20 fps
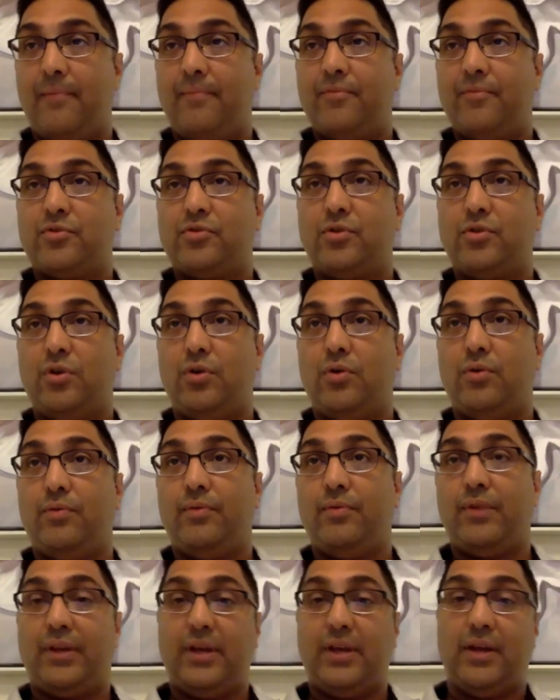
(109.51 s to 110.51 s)
So
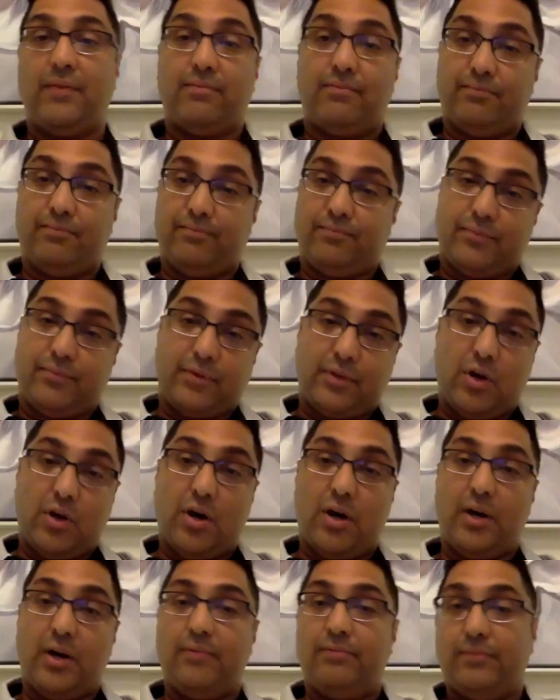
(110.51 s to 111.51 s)
again,
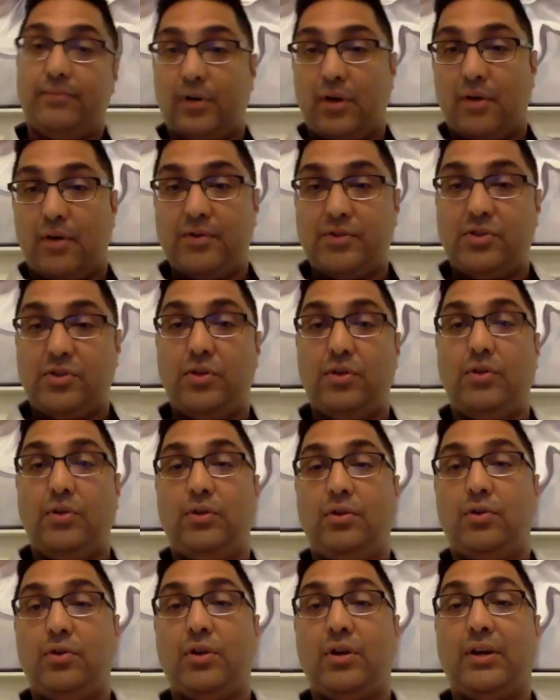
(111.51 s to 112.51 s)
con, obviously
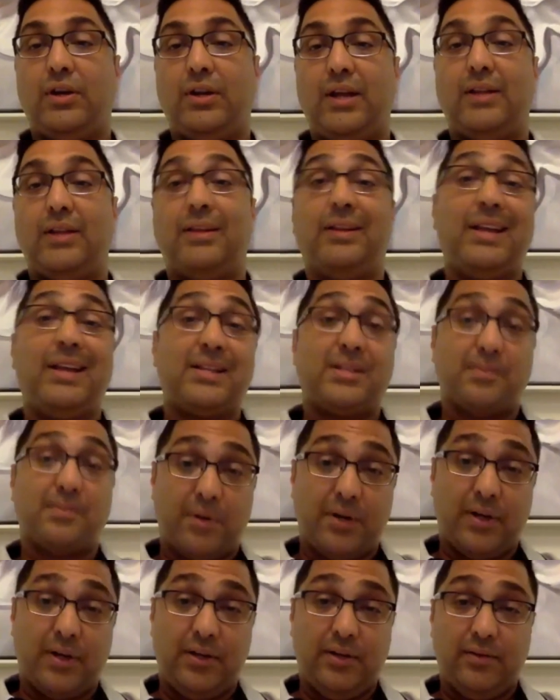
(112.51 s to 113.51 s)
you're going to get less
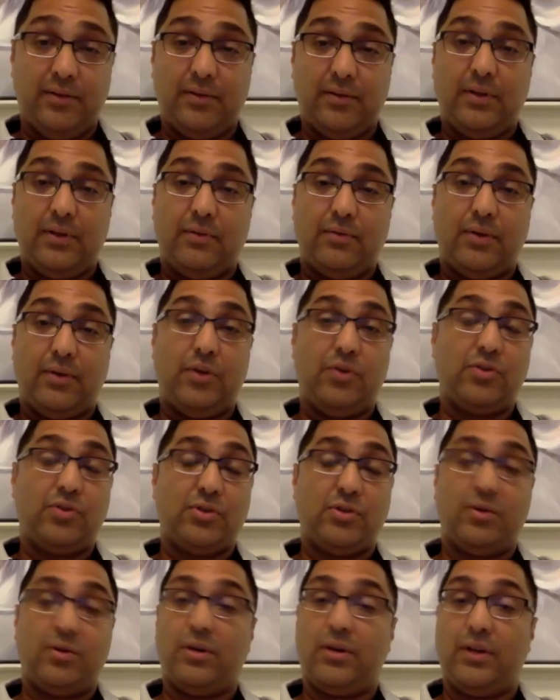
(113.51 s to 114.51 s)
money, right? You're
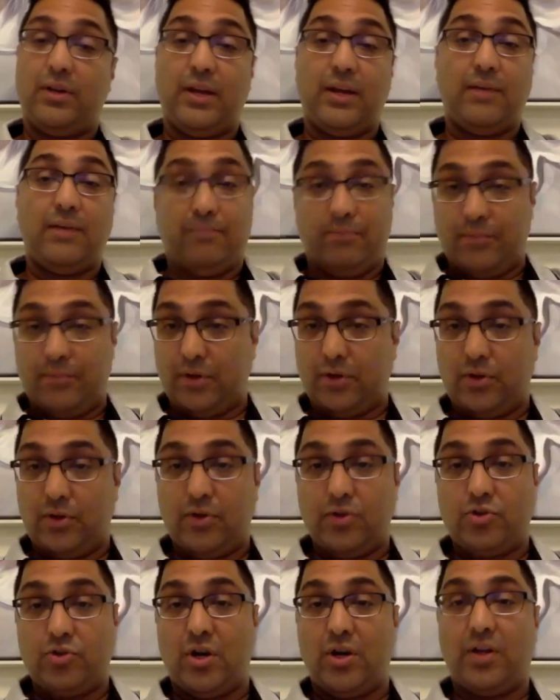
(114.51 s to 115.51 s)
still going to get a good
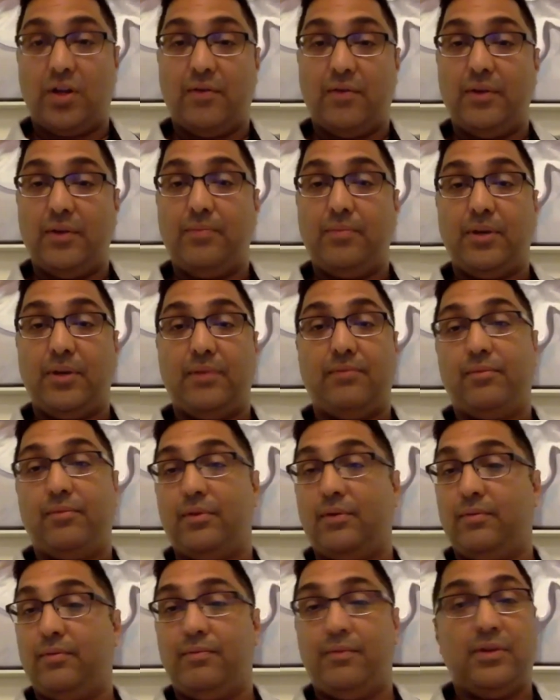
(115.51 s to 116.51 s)
chunk of it, but
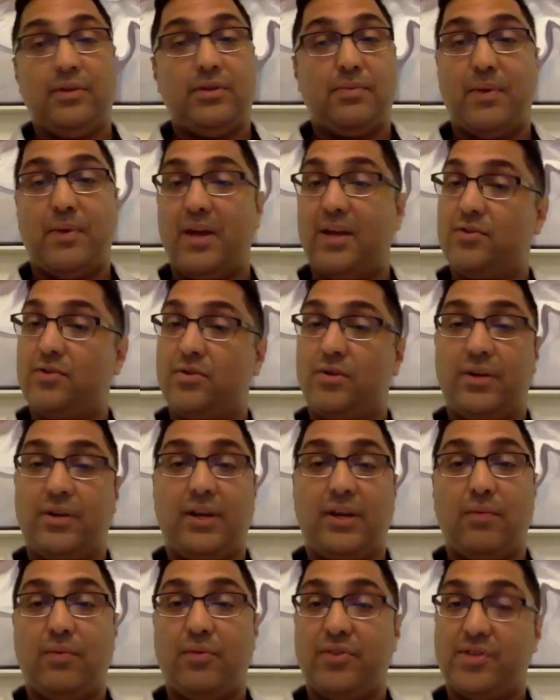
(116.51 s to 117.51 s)
it depends on,
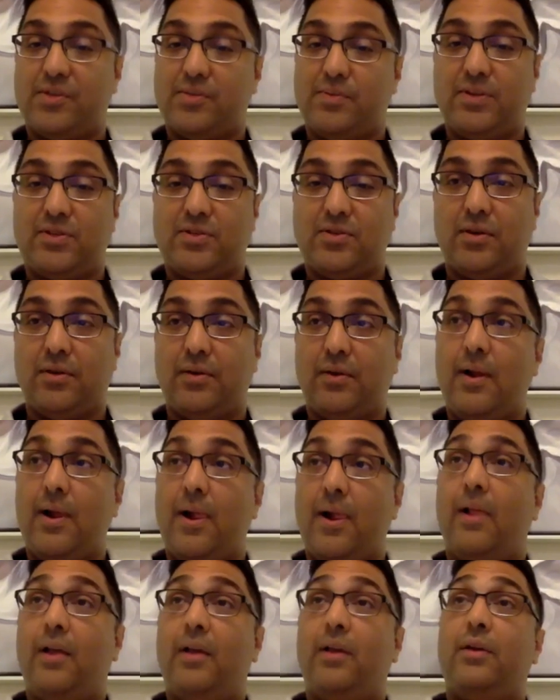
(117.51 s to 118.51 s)
again, what the splits are.
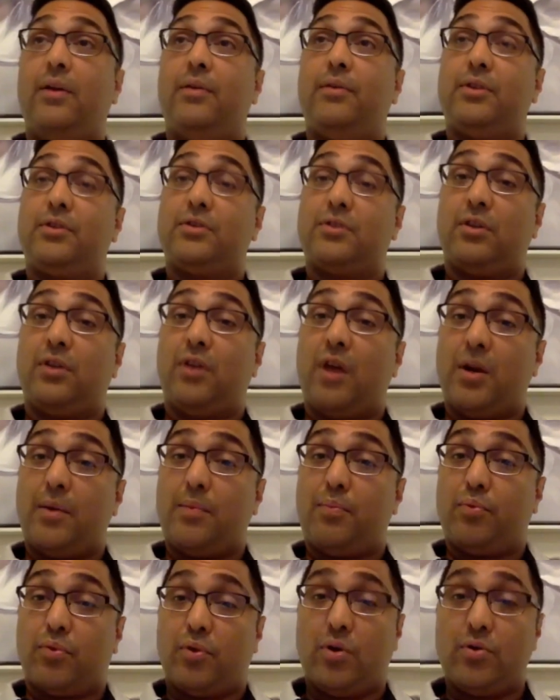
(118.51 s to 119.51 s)
There's a lot of
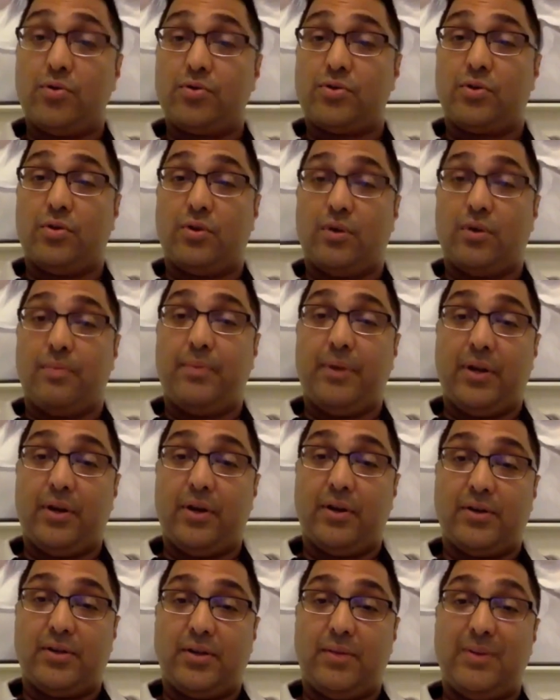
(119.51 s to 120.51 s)
pros though on being
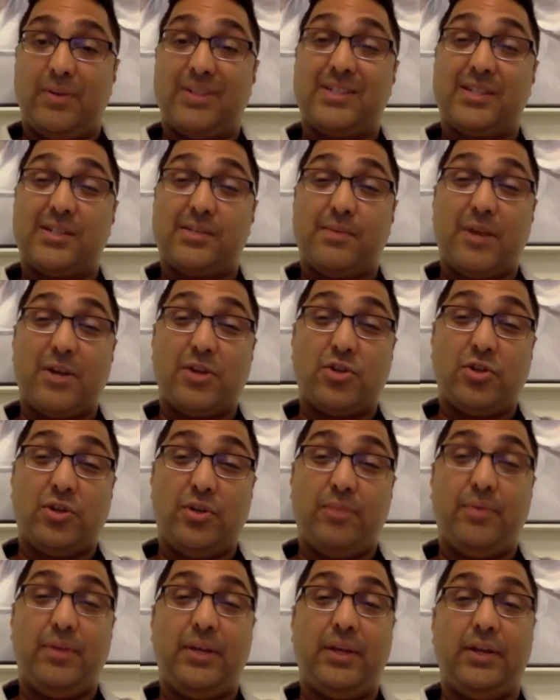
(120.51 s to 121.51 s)
on a team, especially
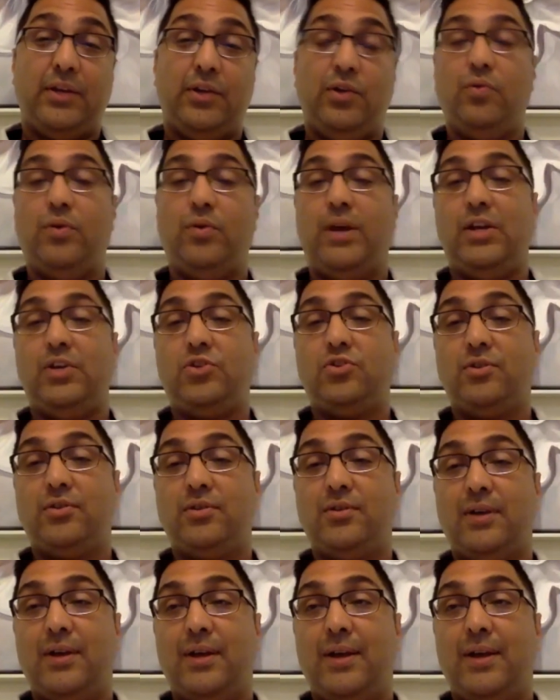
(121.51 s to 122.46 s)
being a new agent.